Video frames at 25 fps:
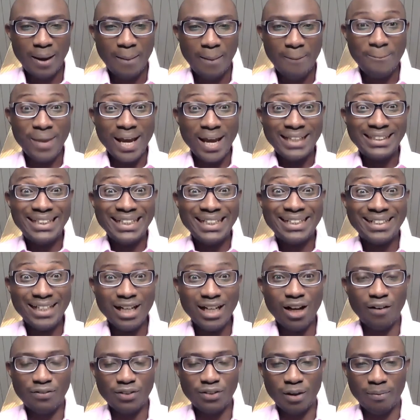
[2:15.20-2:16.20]
Pedigree
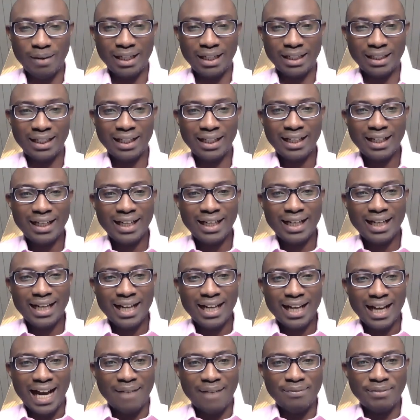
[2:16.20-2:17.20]
of your bank.
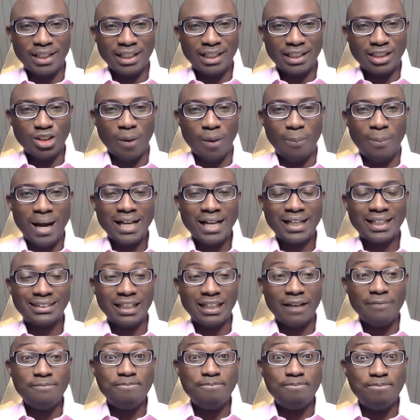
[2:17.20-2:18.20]
I mean, your bank is
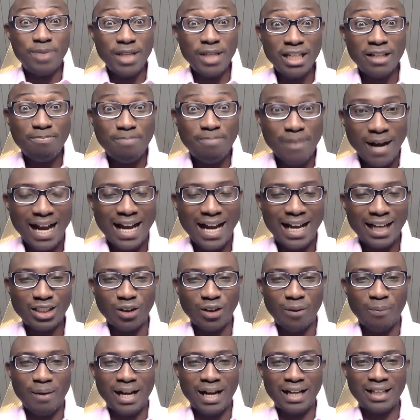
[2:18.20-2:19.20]
a big bank.
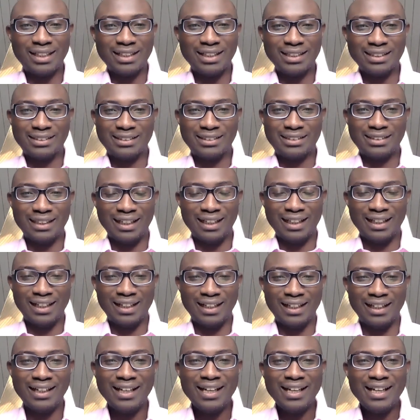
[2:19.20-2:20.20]
Your bank
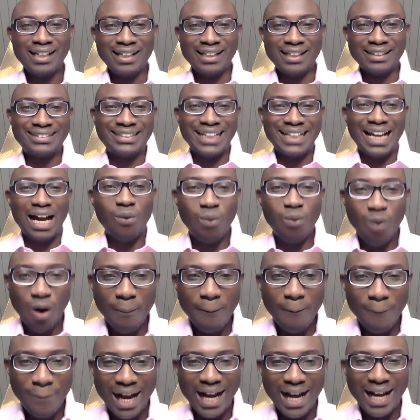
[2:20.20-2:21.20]
is tier
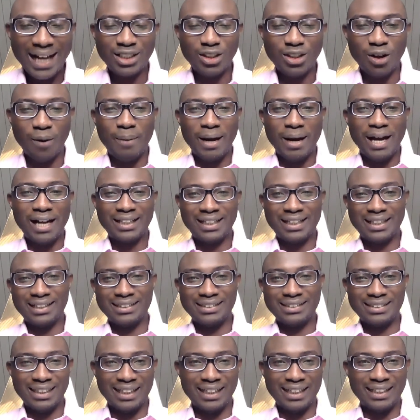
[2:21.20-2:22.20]
1 bank. Your bank is
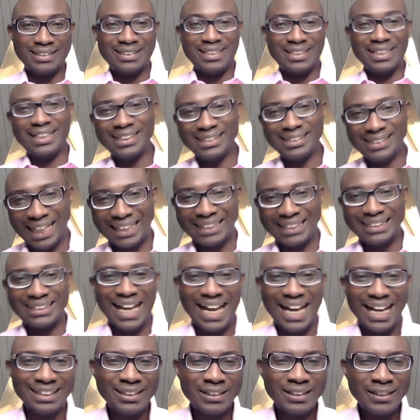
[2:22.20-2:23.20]
this and
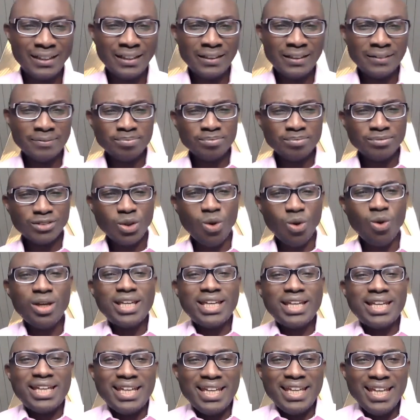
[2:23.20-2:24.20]
that. Who
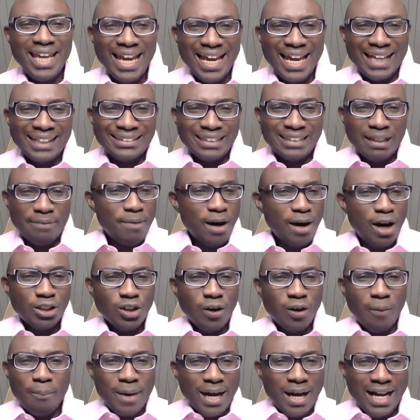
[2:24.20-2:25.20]
cares about
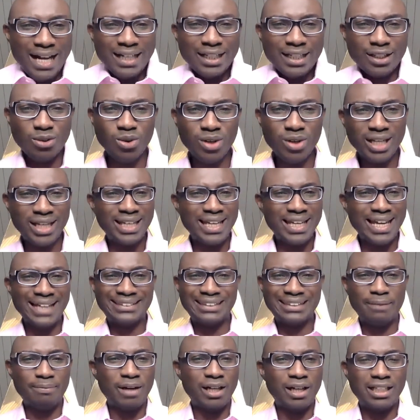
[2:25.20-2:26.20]
your bank? Who cares
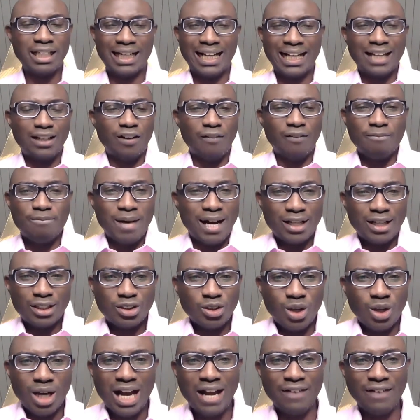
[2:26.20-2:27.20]
about the kind of bank
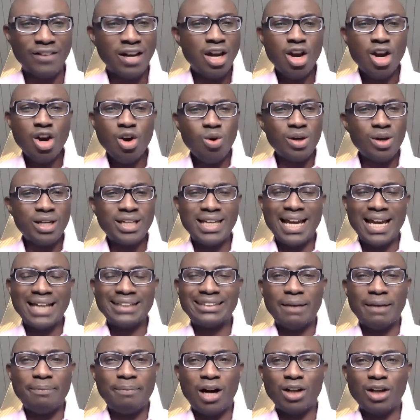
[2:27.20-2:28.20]
you have? Who cares
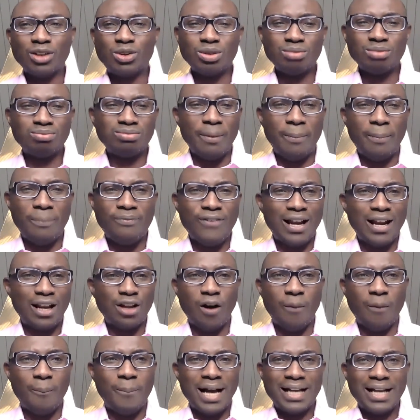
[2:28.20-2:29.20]
about the fact that
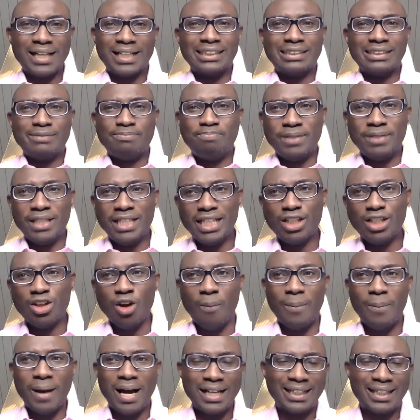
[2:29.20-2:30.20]
your bank is big, your
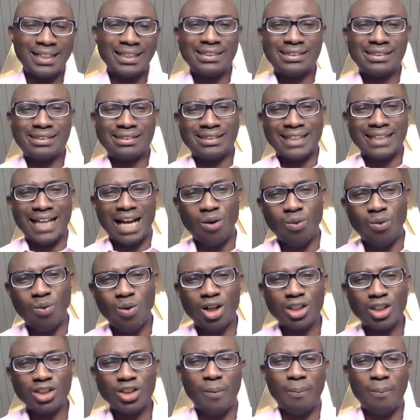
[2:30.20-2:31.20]
bank is tier
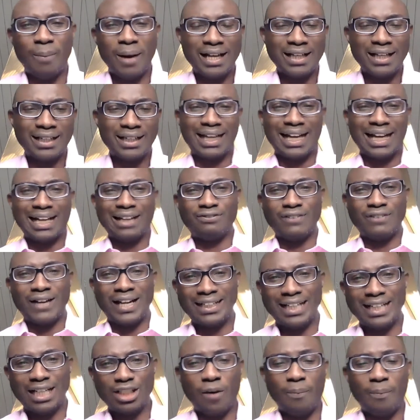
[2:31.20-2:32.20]
1, your bank can
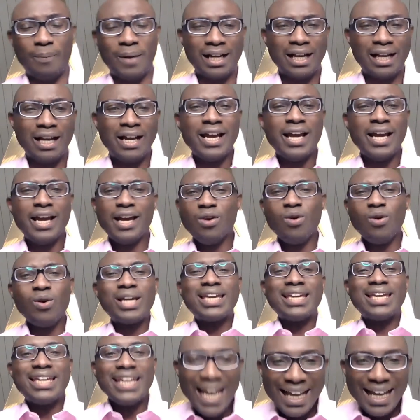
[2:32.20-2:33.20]
finance your bank? Who
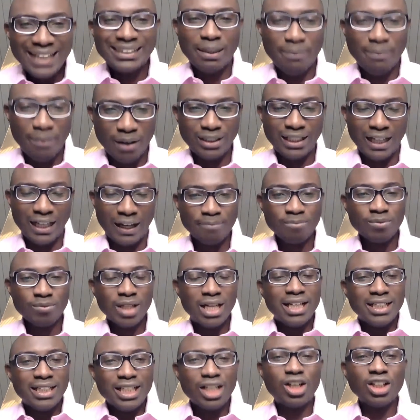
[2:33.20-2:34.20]
cares about that?
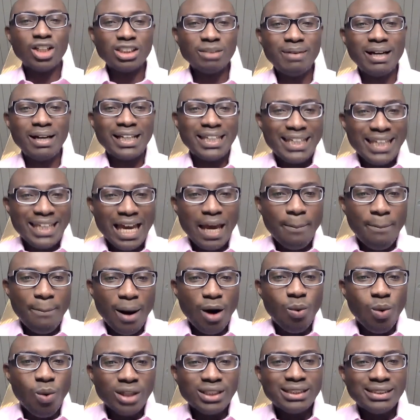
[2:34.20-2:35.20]
The customer cares
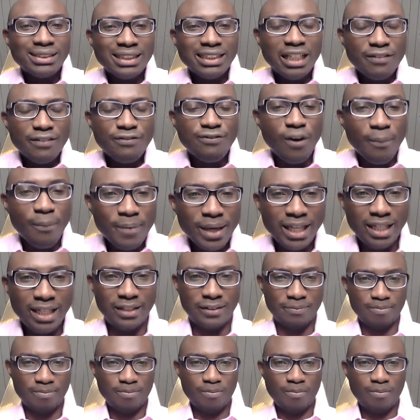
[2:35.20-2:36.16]
about what is in it for me.